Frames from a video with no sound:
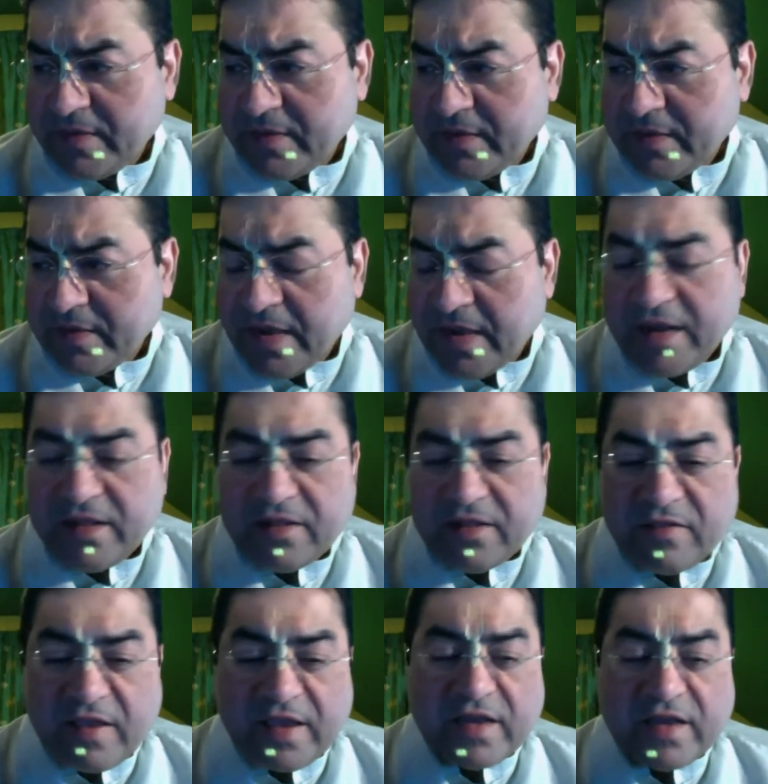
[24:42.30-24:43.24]
And in the
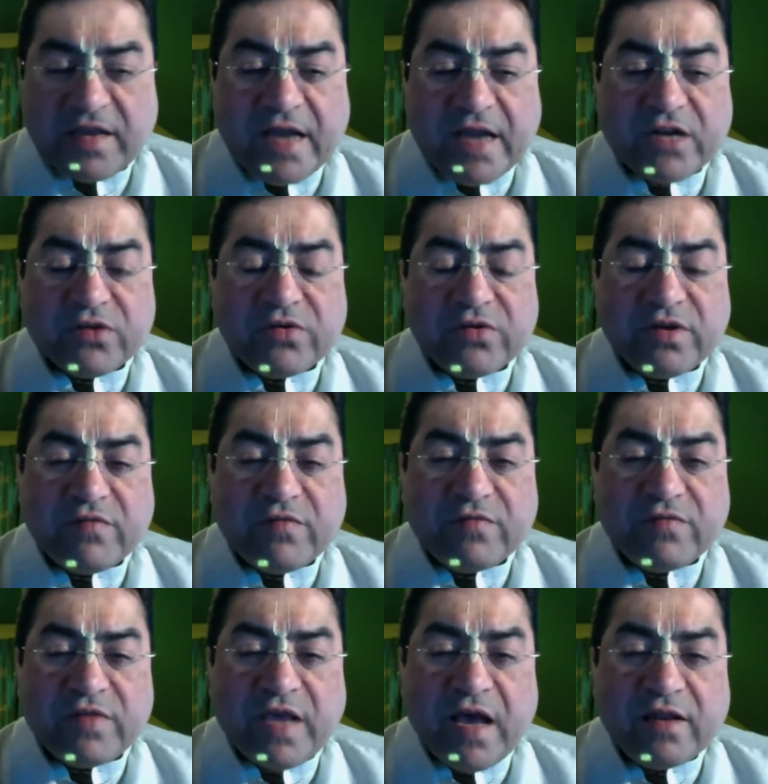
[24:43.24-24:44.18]
second category of
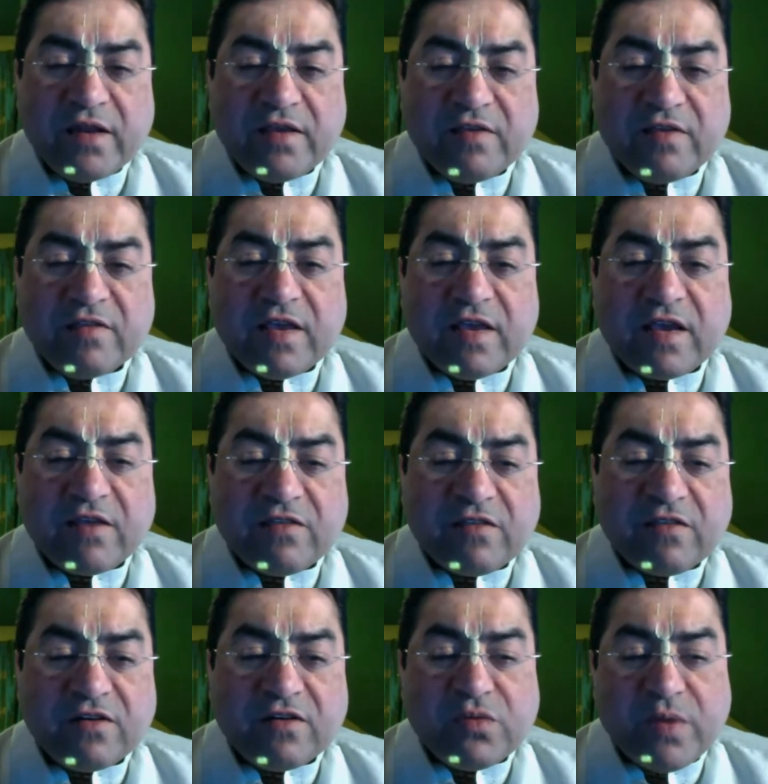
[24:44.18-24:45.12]
Jnanis, they are
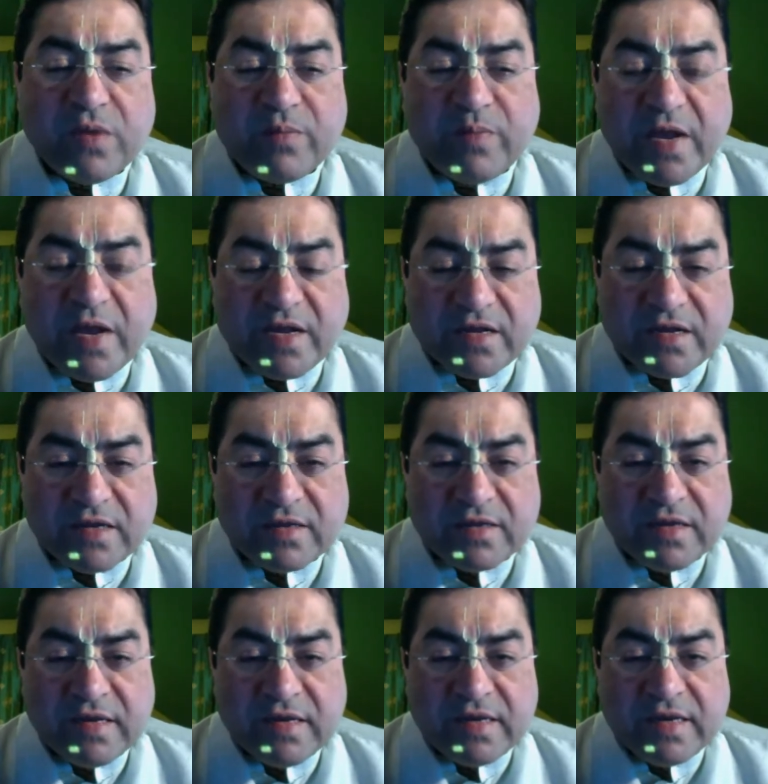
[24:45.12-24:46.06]
considered to be better.
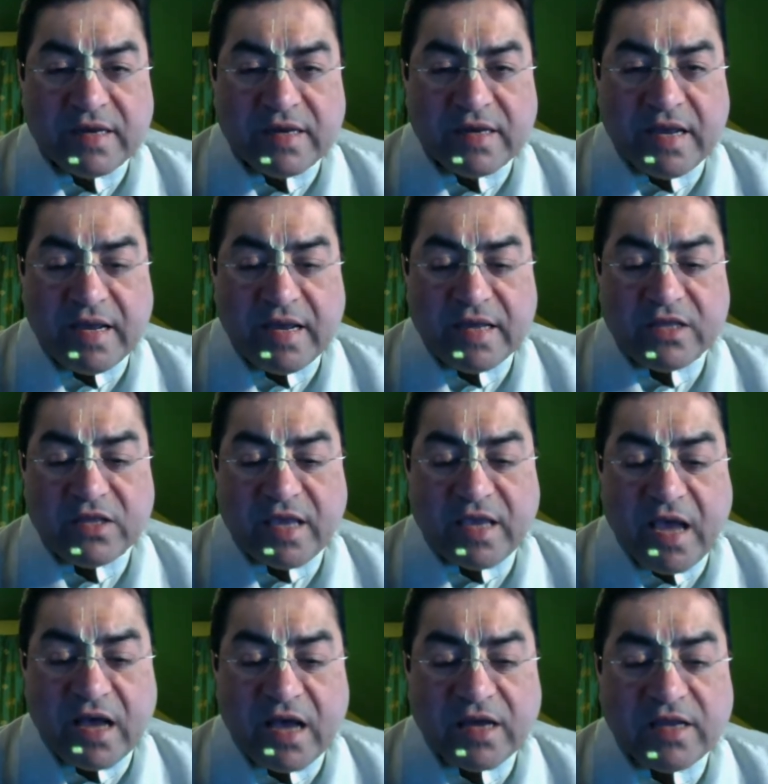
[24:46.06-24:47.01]
And the
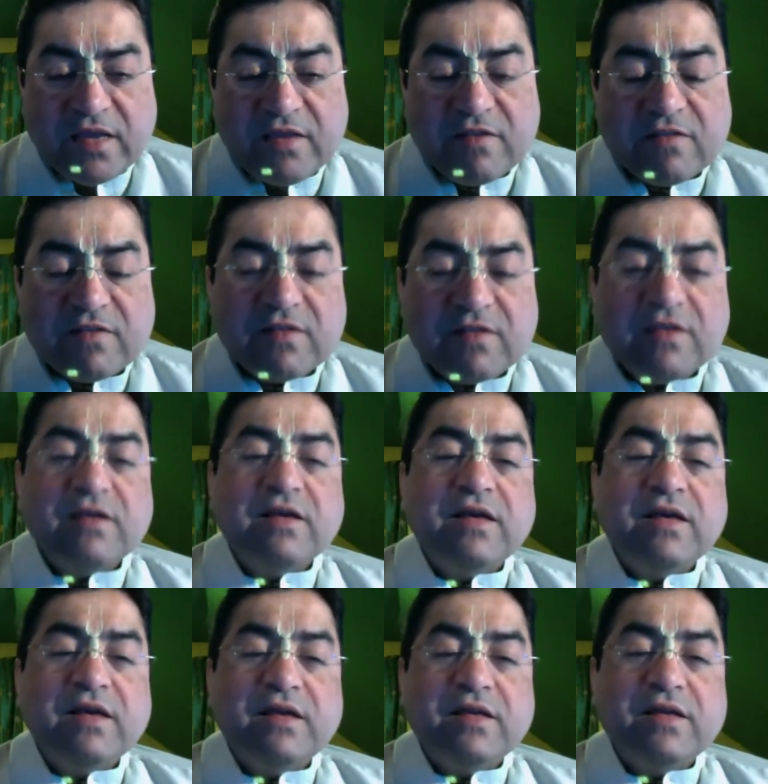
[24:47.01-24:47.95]
Jnanis,
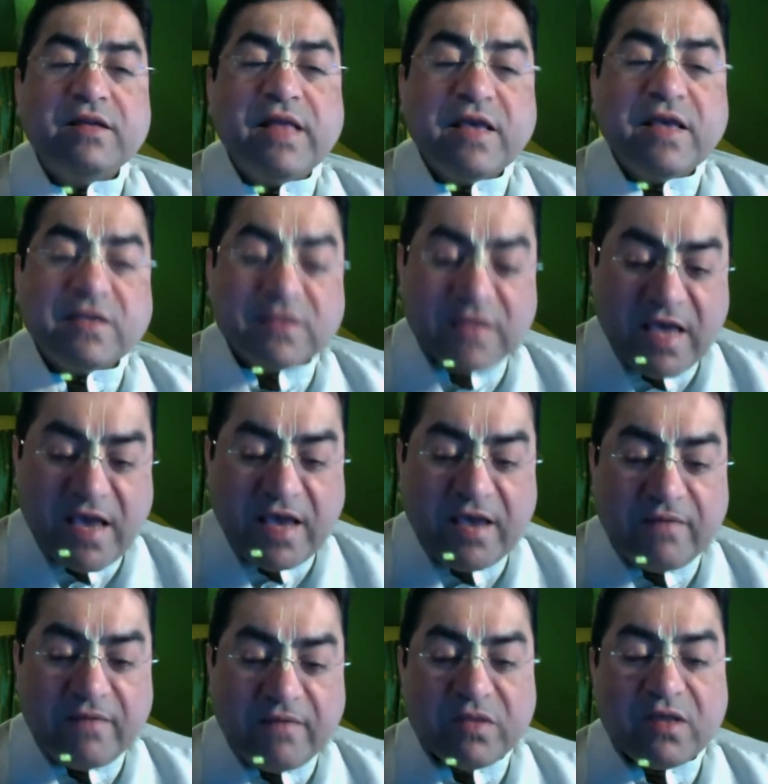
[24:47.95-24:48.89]
they
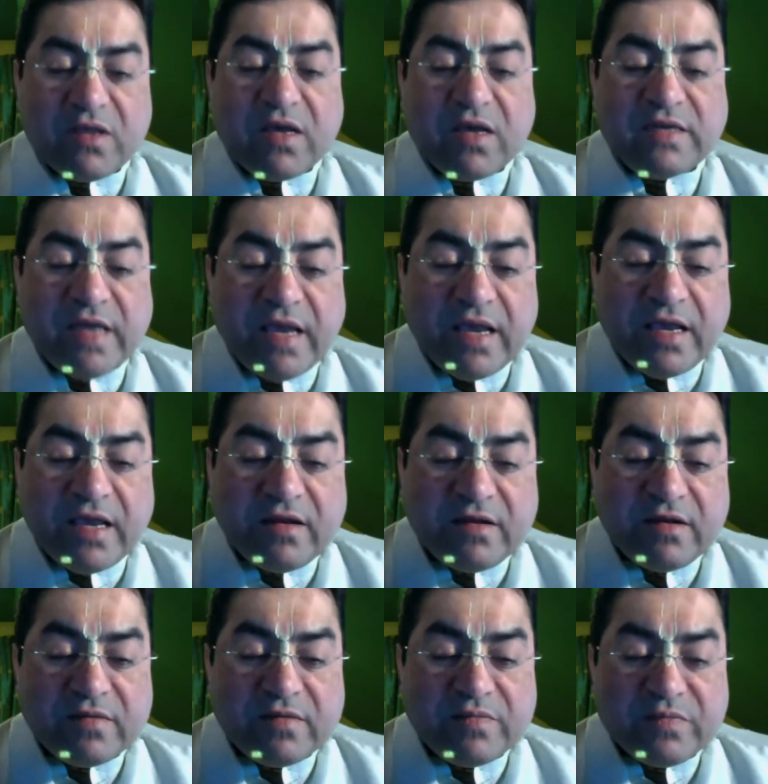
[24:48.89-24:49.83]
say,
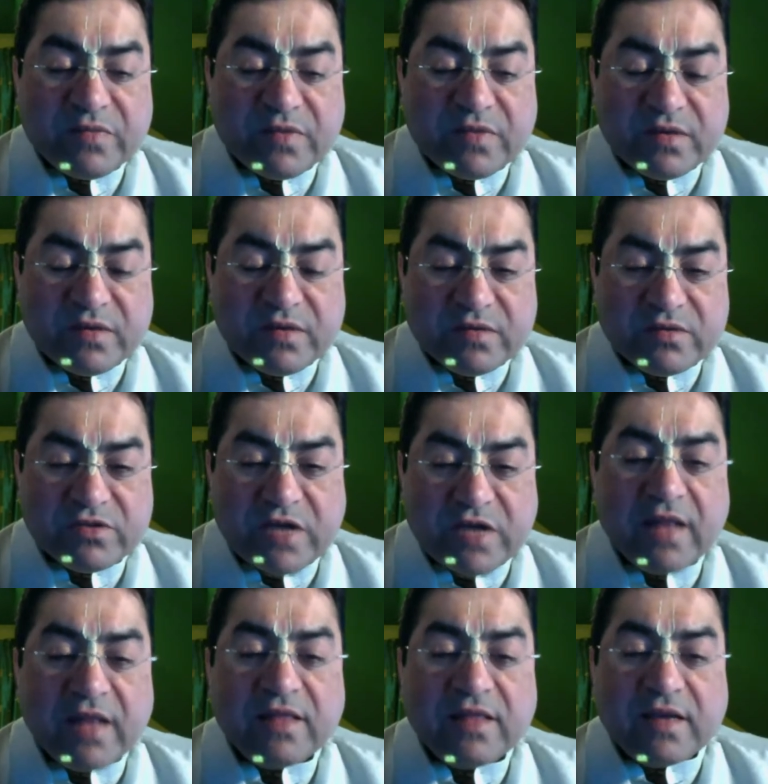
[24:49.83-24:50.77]
attain
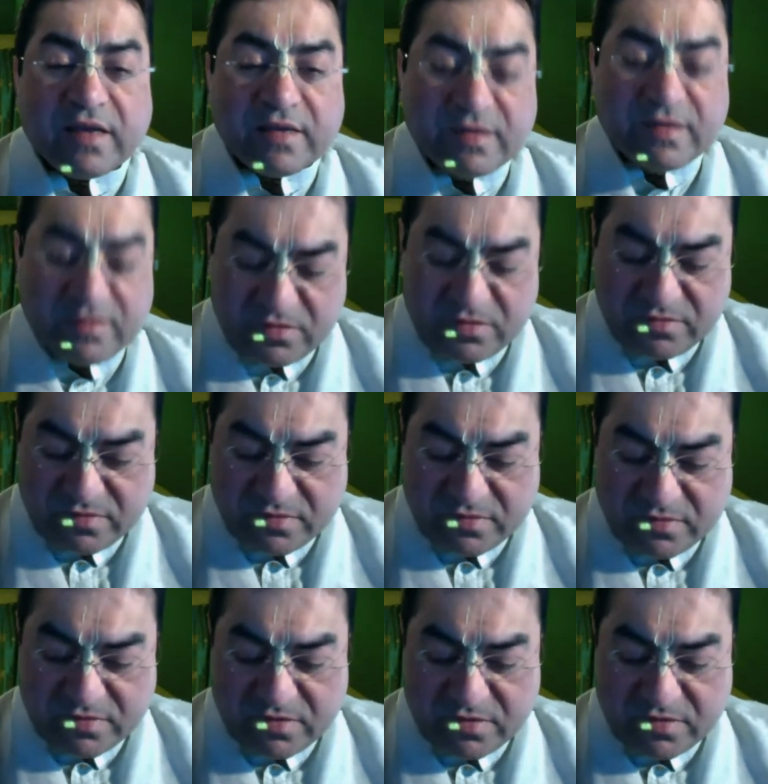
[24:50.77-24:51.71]
Shanta.
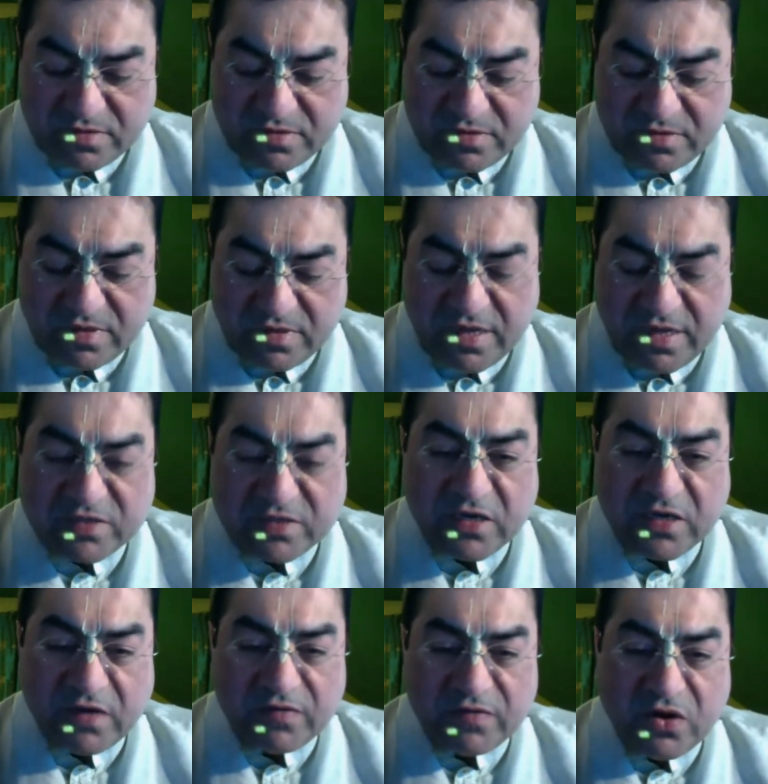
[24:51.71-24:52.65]
They
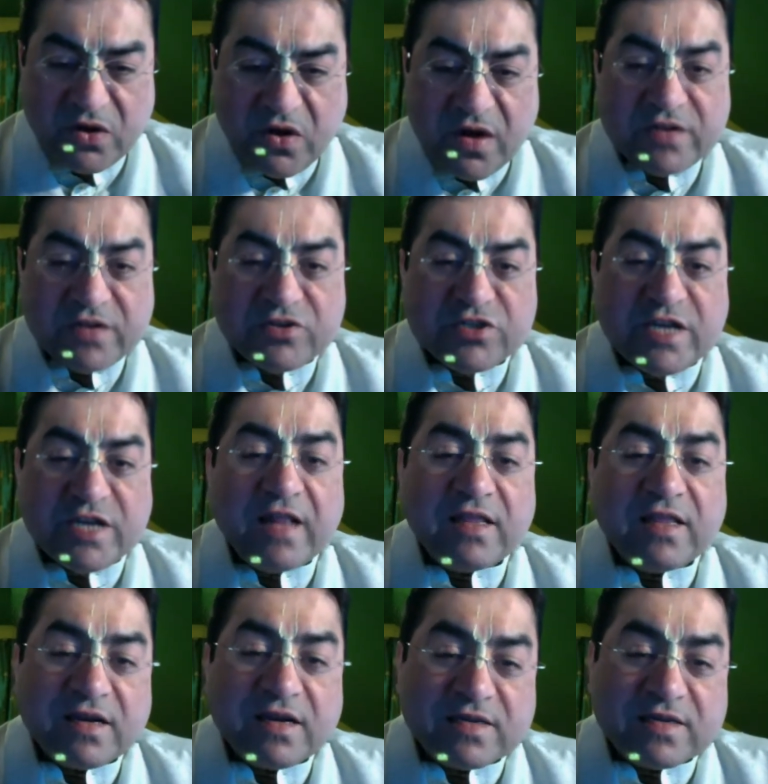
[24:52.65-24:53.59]
serve the Lord in
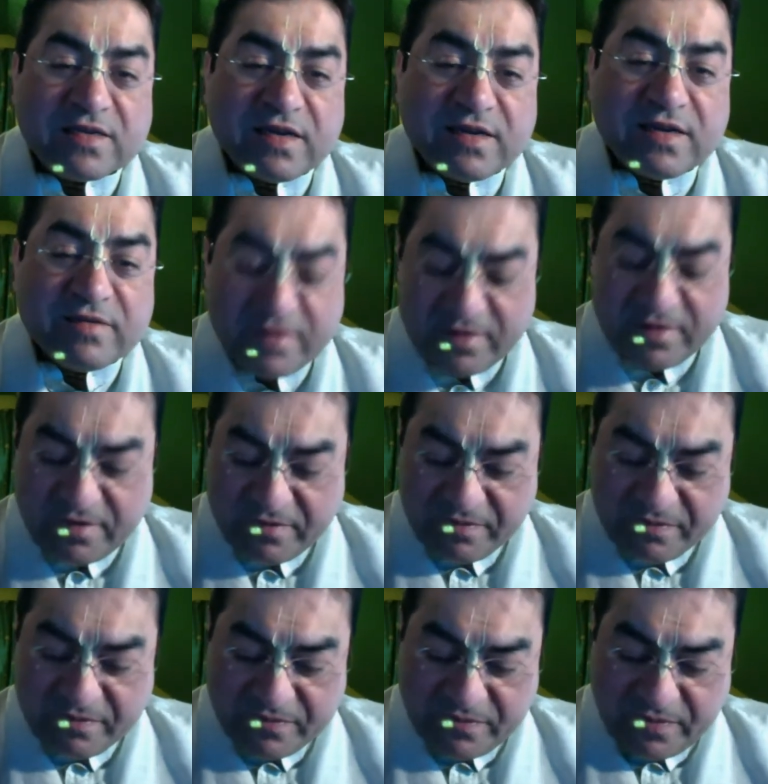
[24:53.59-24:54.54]
Shanta Rasa.
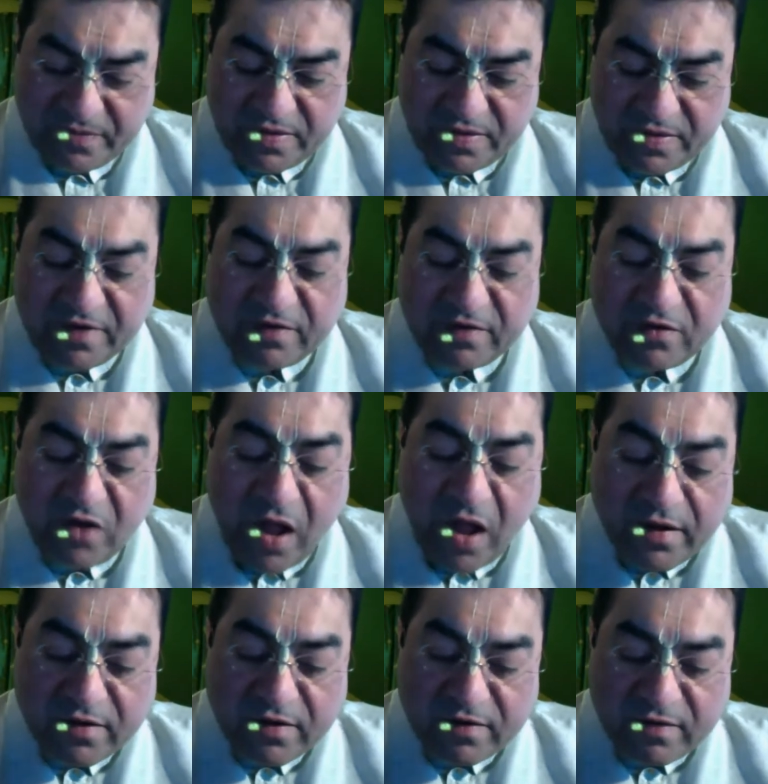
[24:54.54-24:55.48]
There is
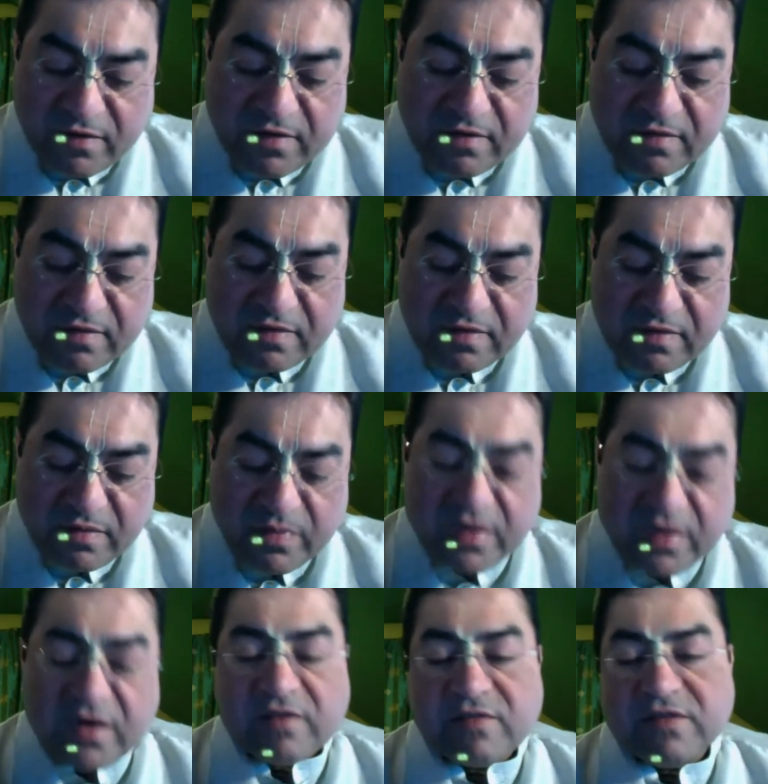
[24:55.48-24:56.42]
cognizance, but
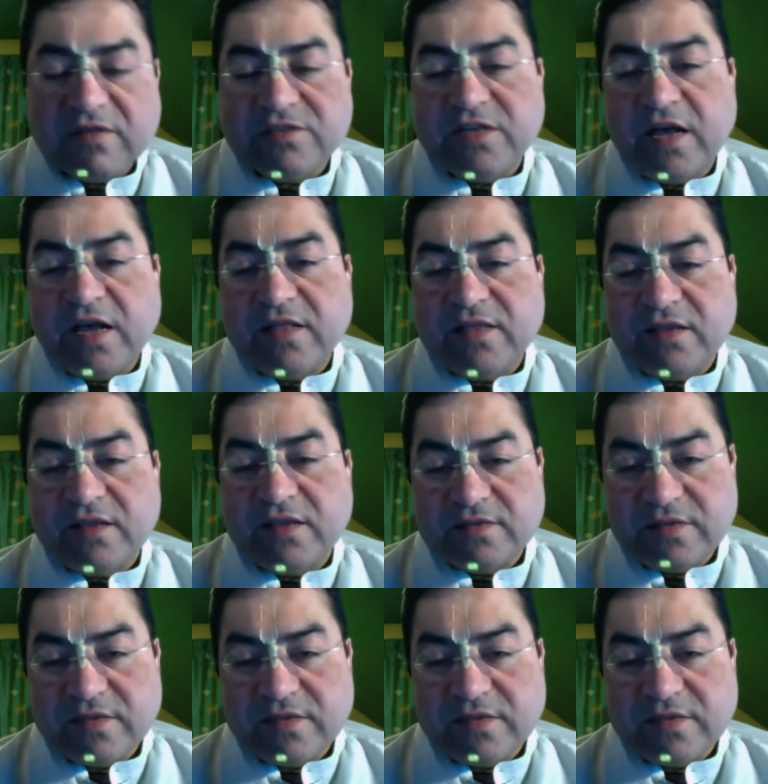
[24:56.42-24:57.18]
it is in Shanta Rasa.